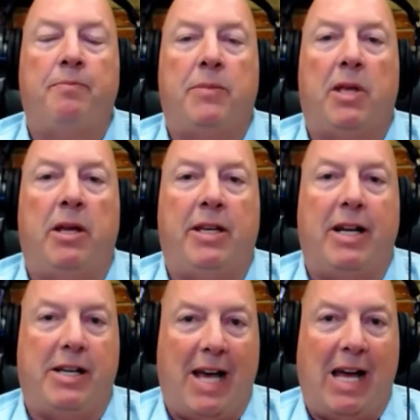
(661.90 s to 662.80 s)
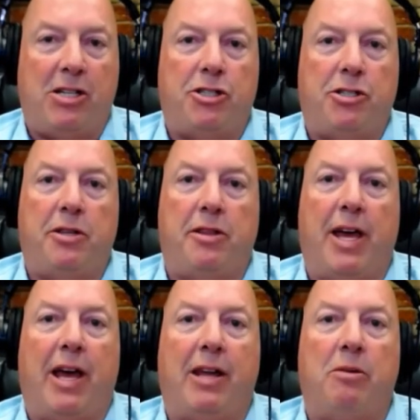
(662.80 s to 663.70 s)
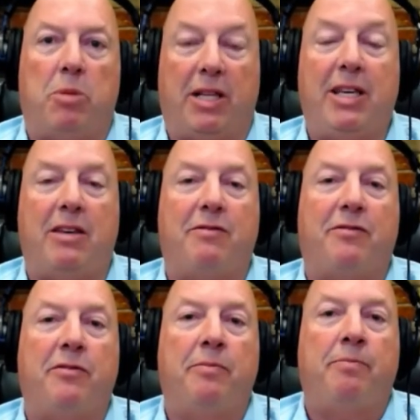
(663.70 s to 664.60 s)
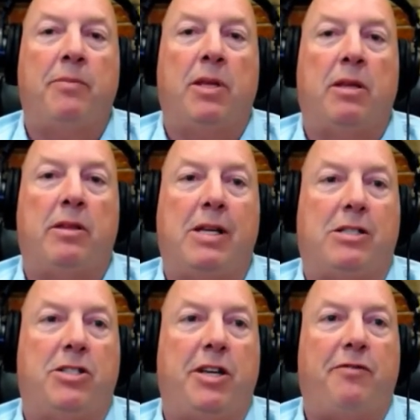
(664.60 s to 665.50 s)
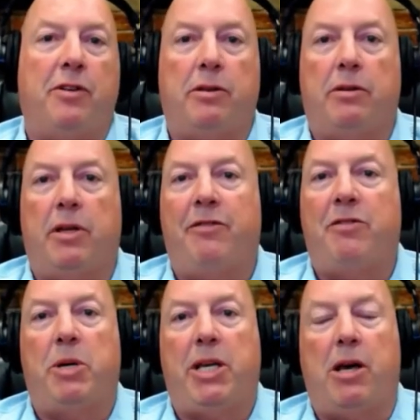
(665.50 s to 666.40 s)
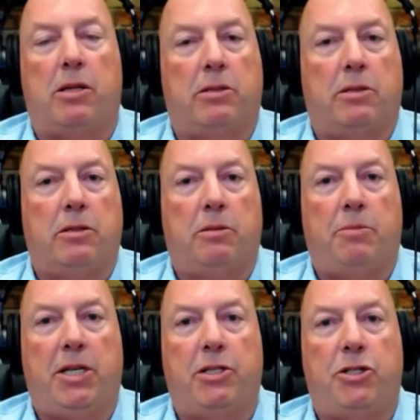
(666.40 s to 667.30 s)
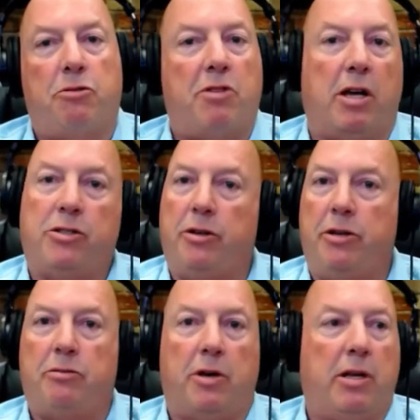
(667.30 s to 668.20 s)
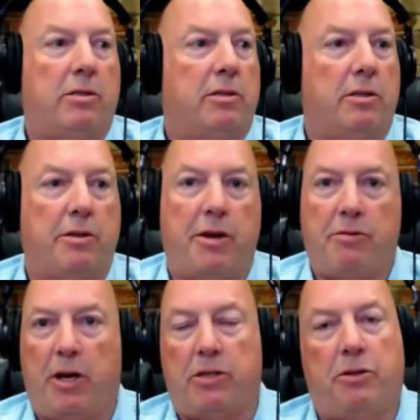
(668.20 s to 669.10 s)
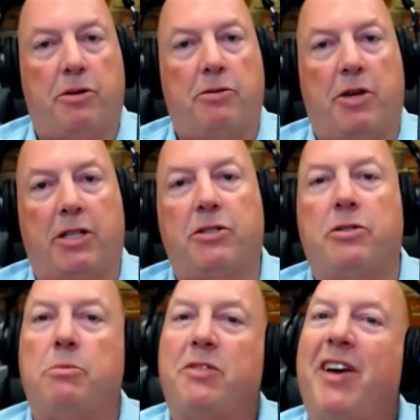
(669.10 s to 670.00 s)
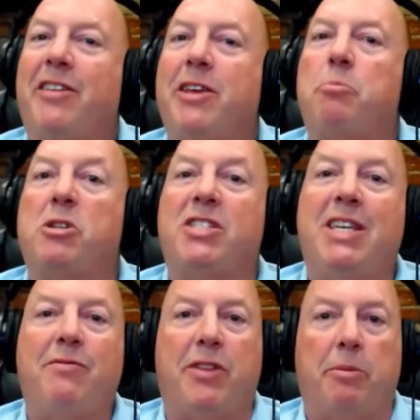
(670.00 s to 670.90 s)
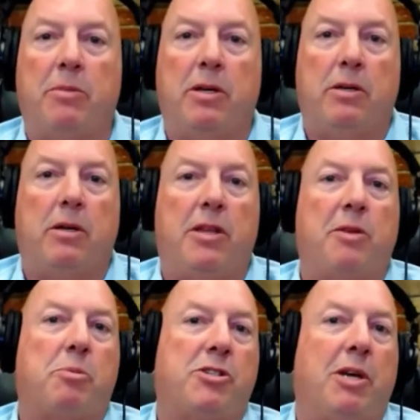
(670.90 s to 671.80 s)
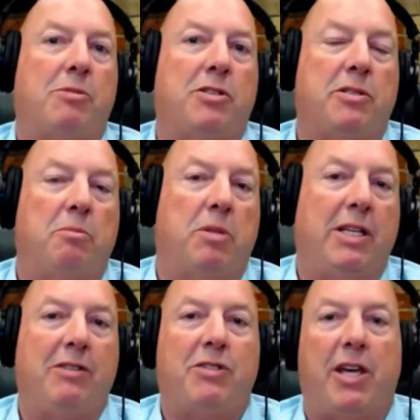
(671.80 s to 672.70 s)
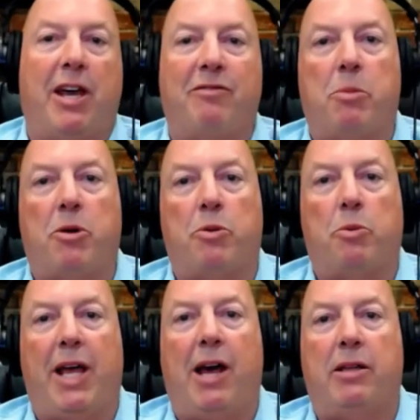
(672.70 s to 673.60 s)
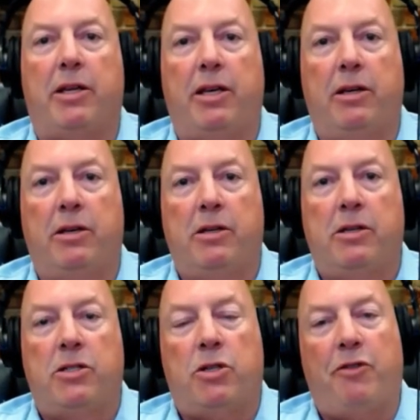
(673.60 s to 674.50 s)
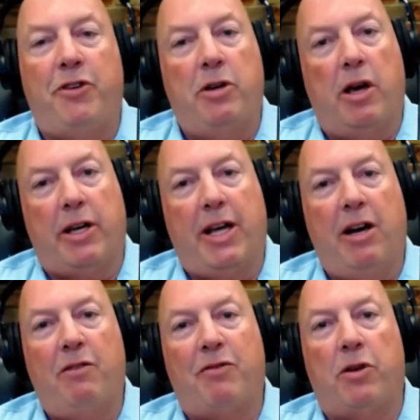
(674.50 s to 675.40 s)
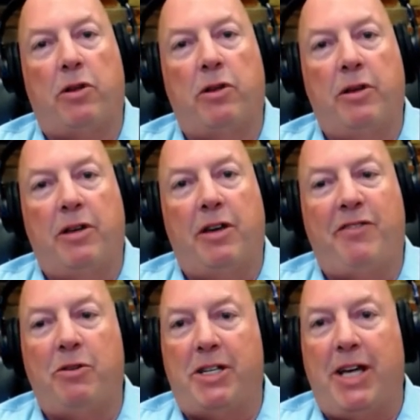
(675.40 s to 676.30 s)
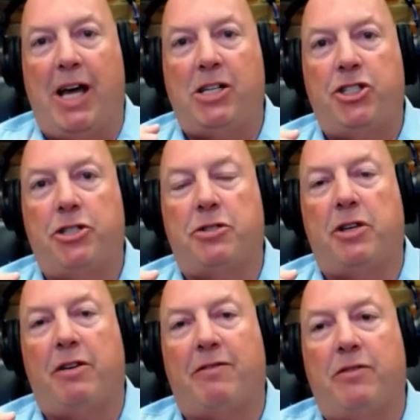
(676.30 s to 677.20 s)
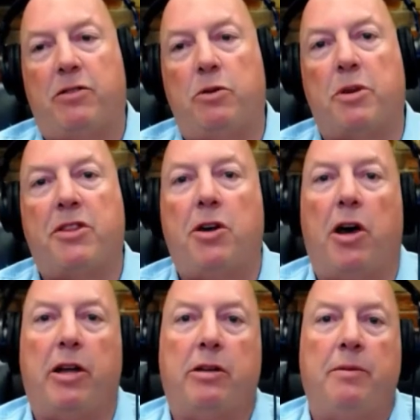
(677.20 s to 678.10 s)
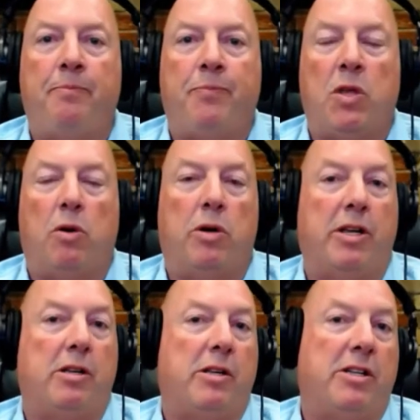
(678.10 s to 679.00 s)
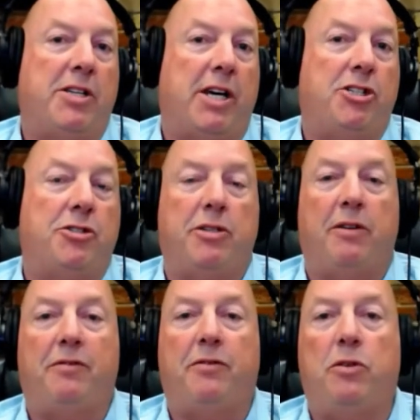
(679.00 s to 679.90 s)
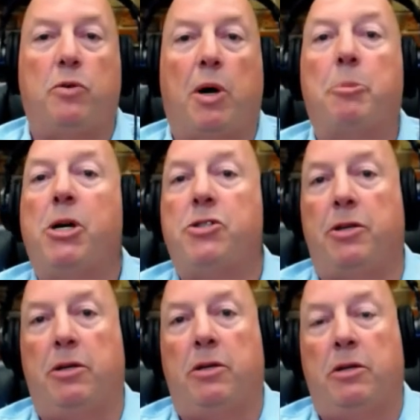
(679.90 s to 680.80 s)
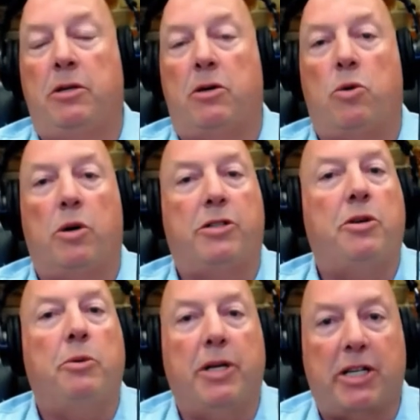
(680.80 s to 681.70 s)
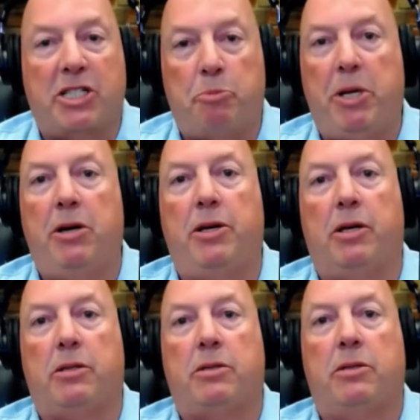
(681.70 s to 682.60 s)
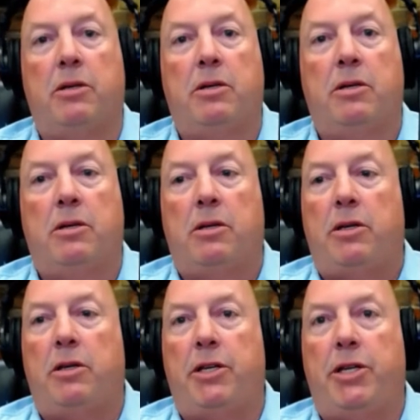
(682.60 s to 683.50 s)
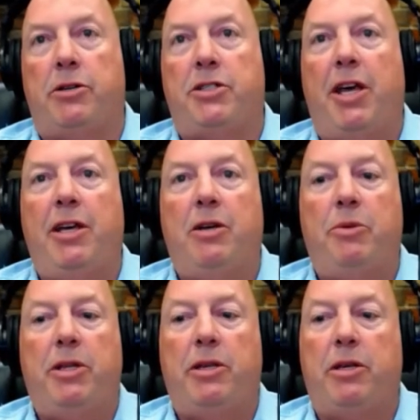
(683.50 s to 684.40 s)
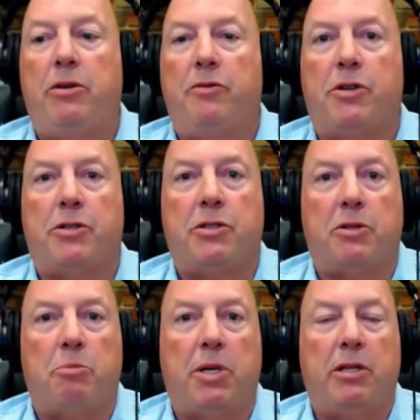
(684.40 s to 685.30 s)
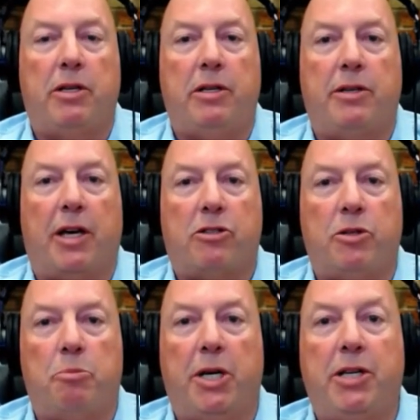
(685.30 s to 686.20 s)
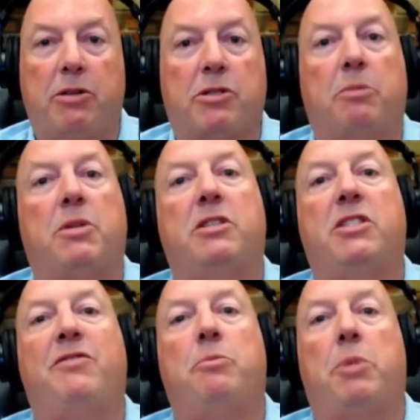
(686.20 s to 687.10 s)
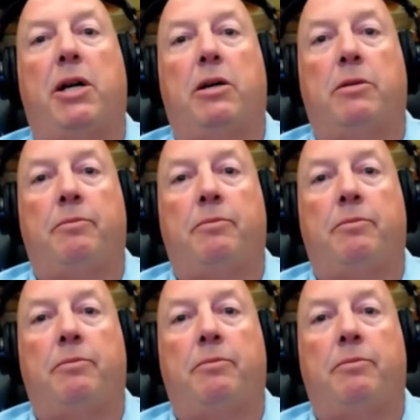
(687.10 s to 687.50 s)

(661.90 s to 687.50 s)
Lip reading: and get attached to that belief that's different than everybody else, because your thoughts are your thoughts and their thoughts are their thoughts in terms of how they perceive them and the perceptions and beliefs they have about the reality. So if you're not careful, if you attach yourself to a thought, or you attach yourself to a person or to an experience, you're taking away the universe's ability to actually bring you something that's even better.